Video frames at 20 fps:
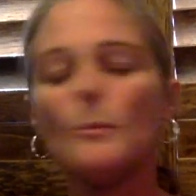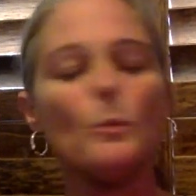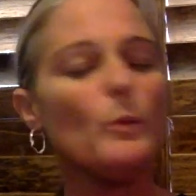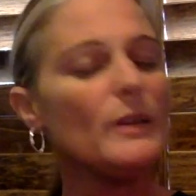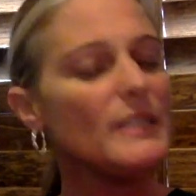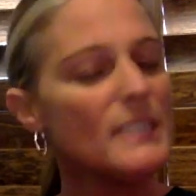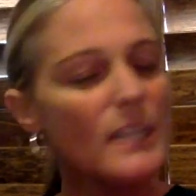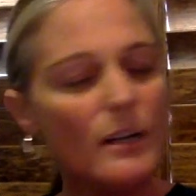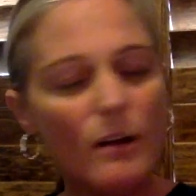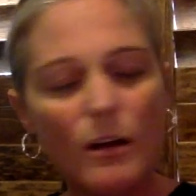we
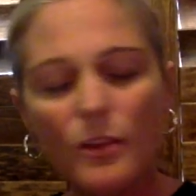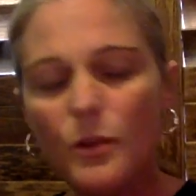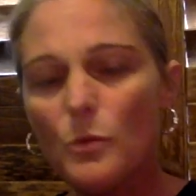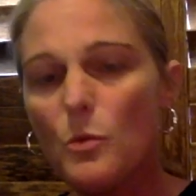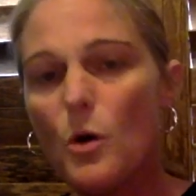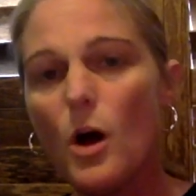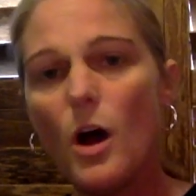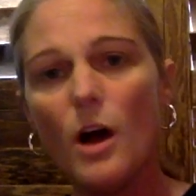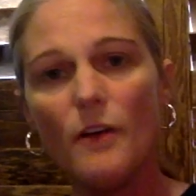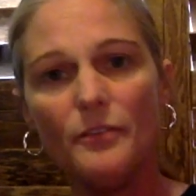sent all the
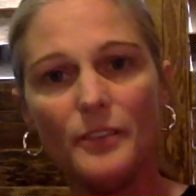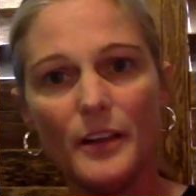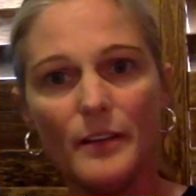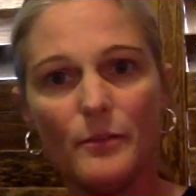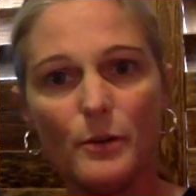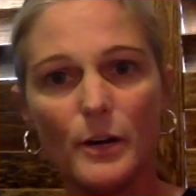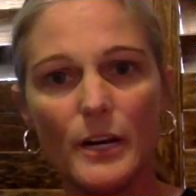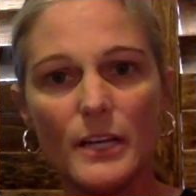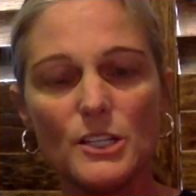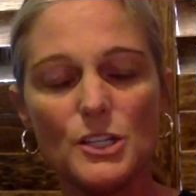raw
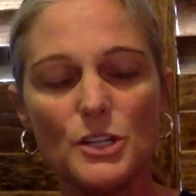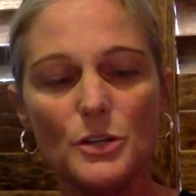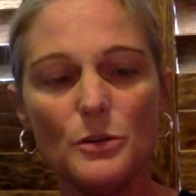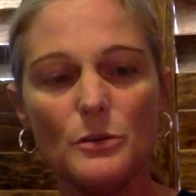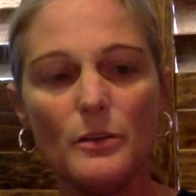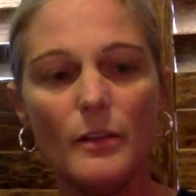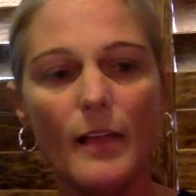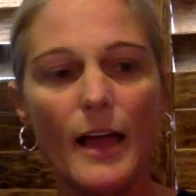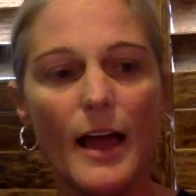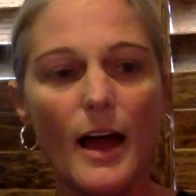flavorings to
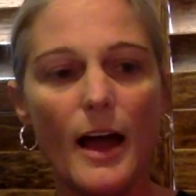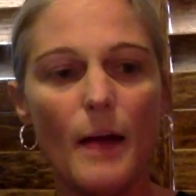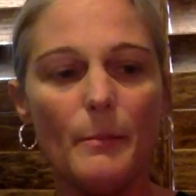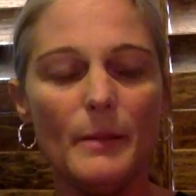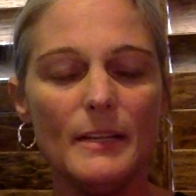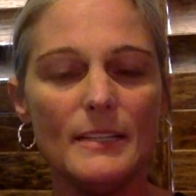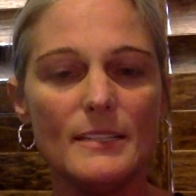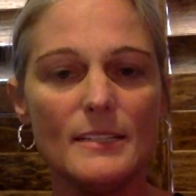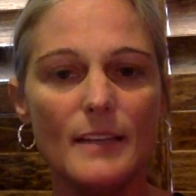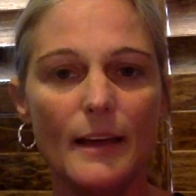the lab
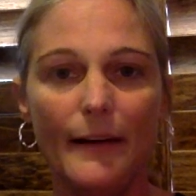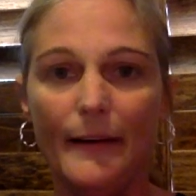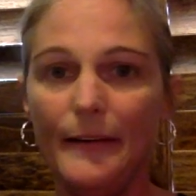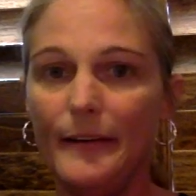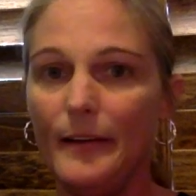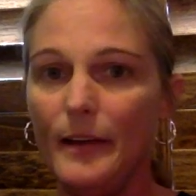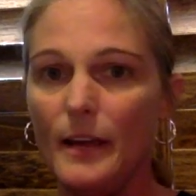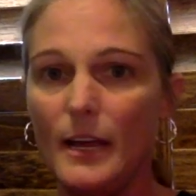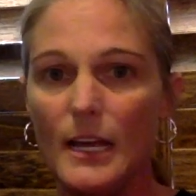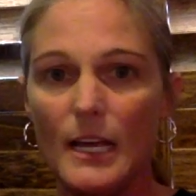and said,
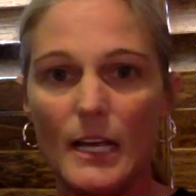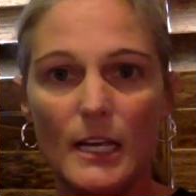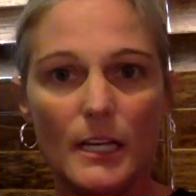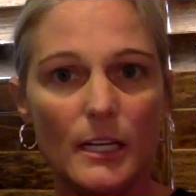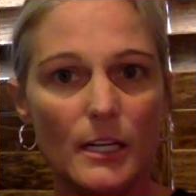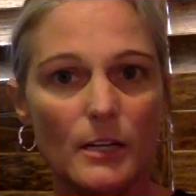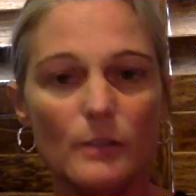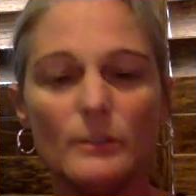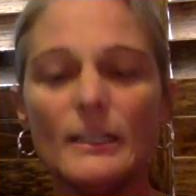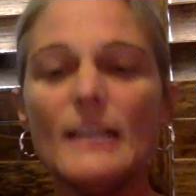
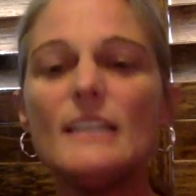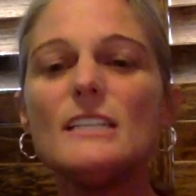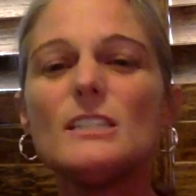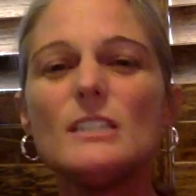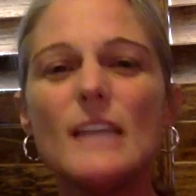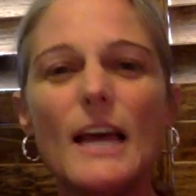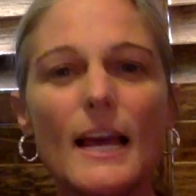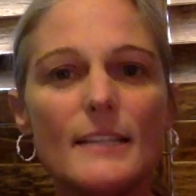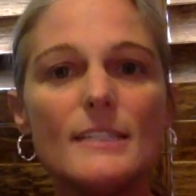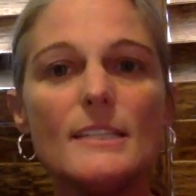let's
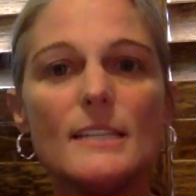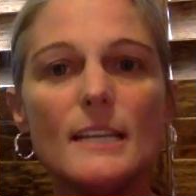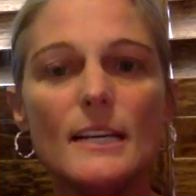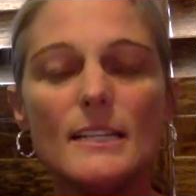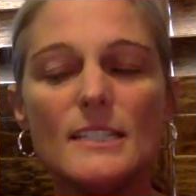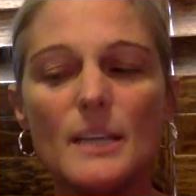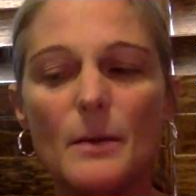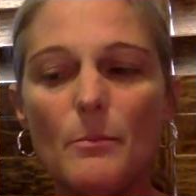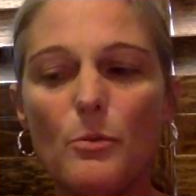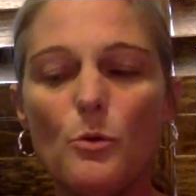test
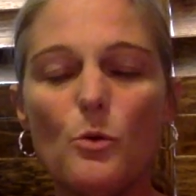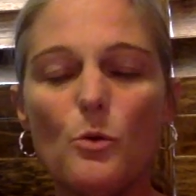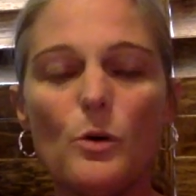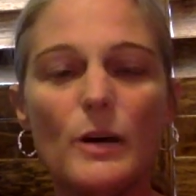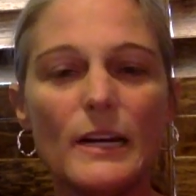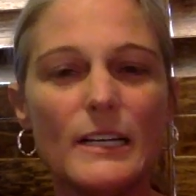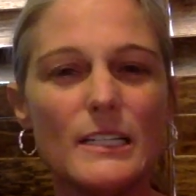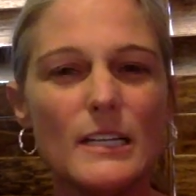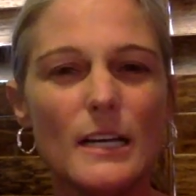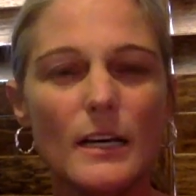these at
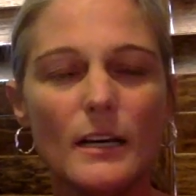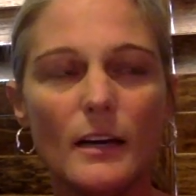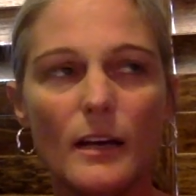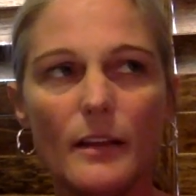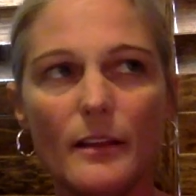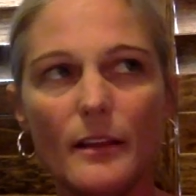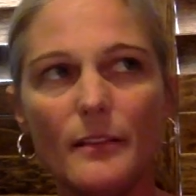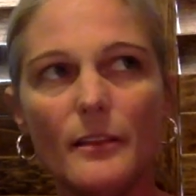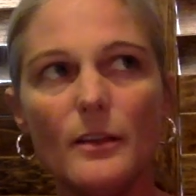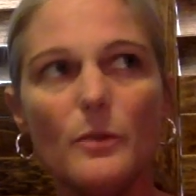
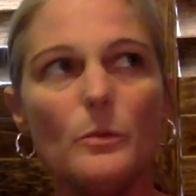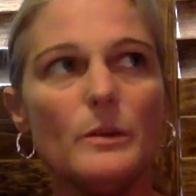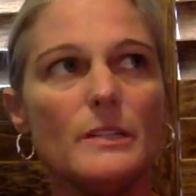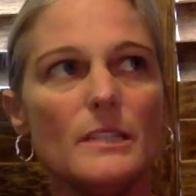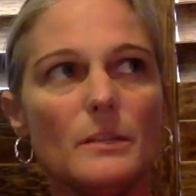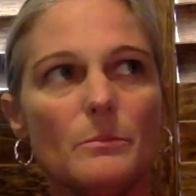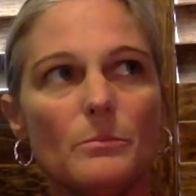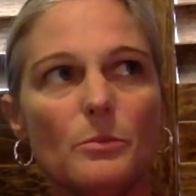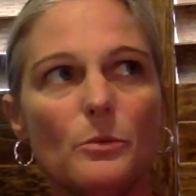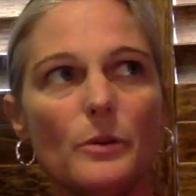I think we
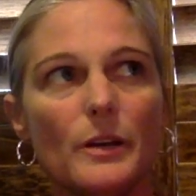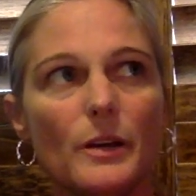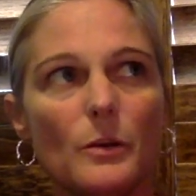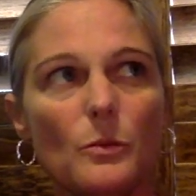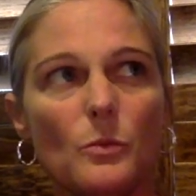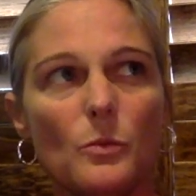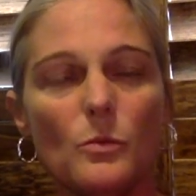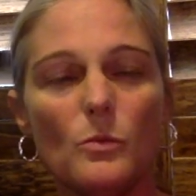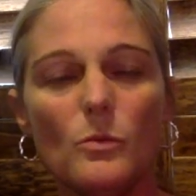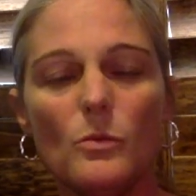did
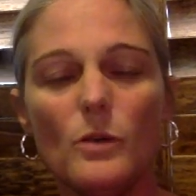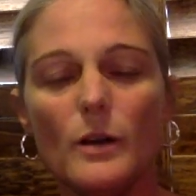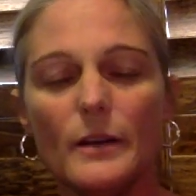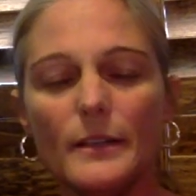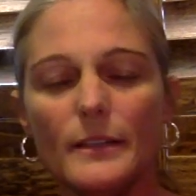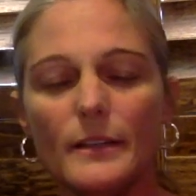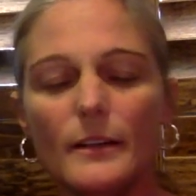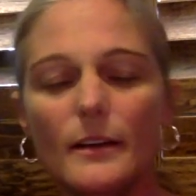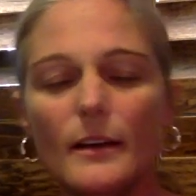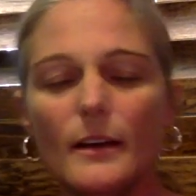
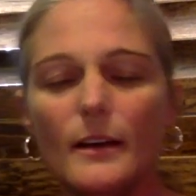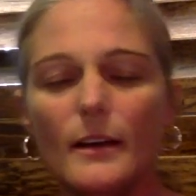0.1